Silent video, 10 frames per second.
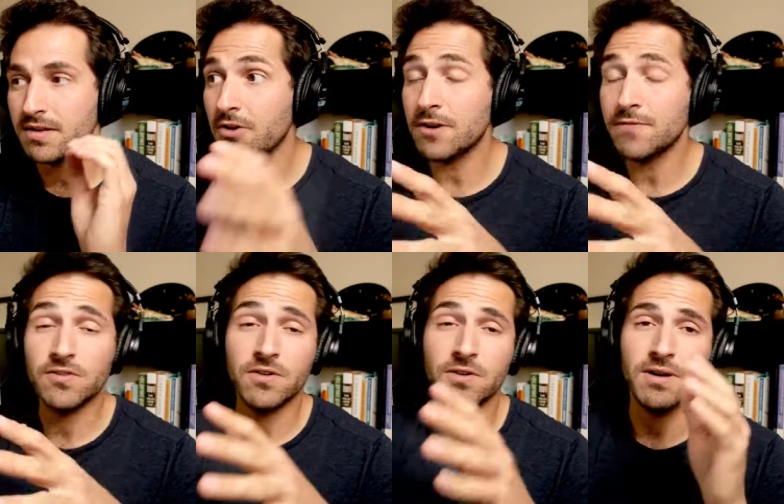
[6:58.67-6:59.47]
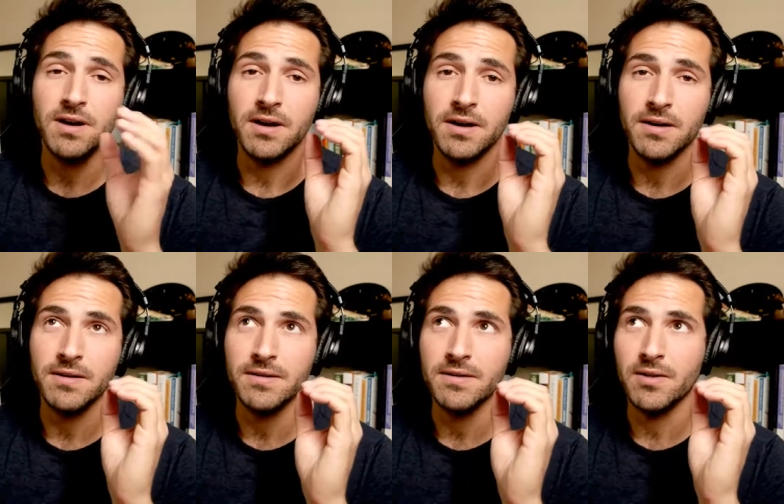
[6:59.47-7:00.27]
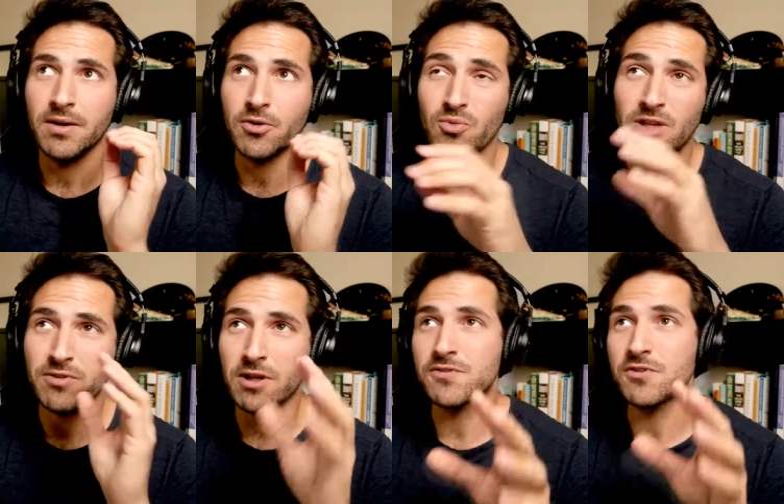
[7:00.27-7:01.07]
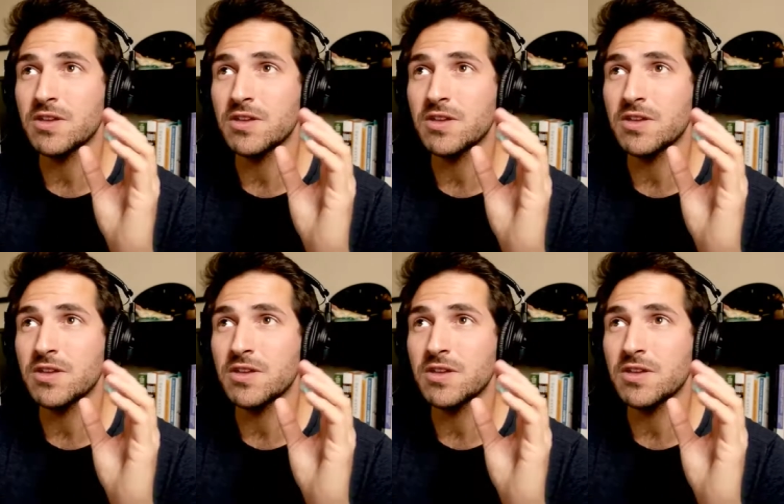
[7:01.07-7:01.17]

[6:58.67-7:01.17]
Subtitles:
security feature or level of